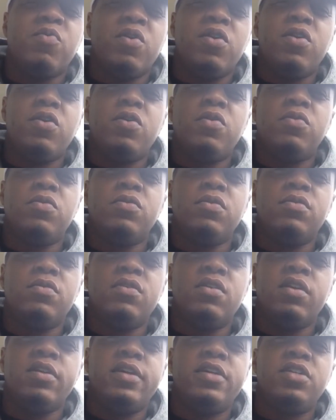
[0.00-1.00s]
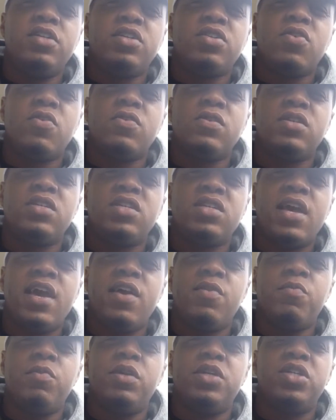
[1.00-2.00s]
real delicious on a
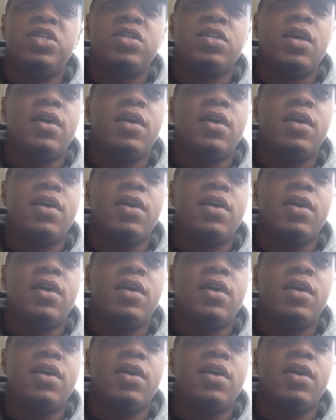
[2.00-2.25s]
sandwich.